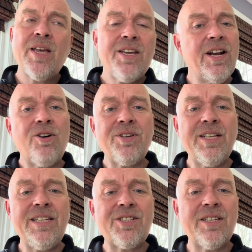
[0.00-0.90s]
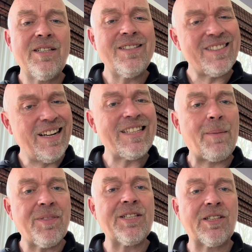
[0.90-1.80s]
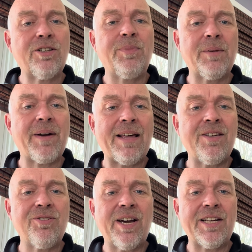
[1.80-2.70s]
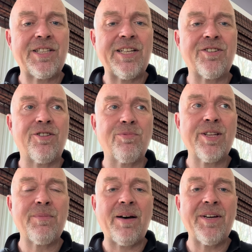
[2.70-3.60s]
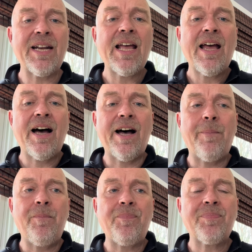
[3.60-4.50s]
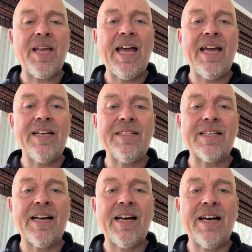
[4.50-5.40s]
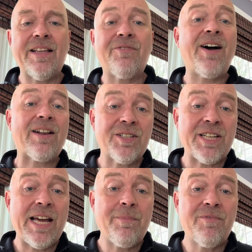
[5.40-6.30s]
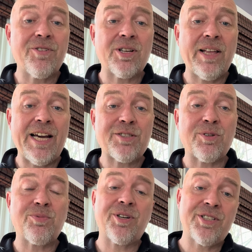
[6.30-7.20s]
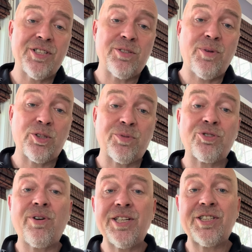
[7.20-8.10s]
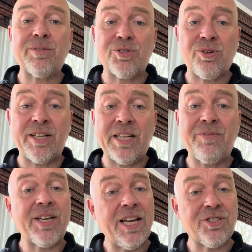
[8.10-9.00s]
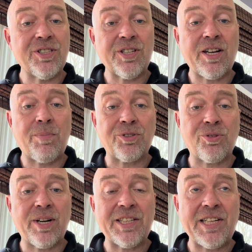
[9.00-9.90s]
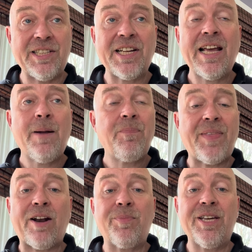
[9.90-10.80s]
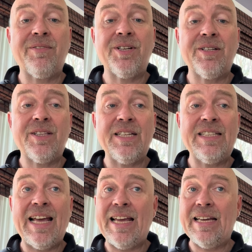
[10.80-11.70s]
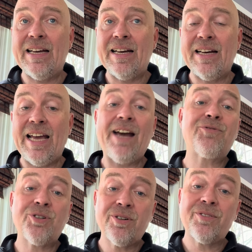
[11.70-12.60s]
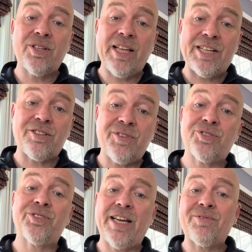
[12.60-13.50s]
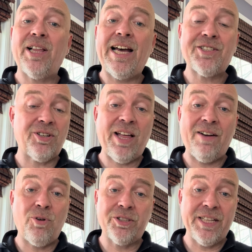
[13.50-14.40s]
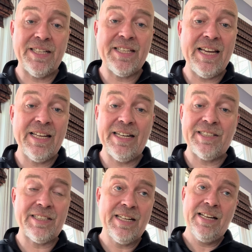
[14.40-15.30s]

you need to stay on top of things a little bit, but I think you'll get a sense of the rhythm of it. The final exam for the class, which will consist of multiple choice, some short identifications, and a couple of short essays, that'll be given the day after the last official day of class. You'll have all day to take it. It's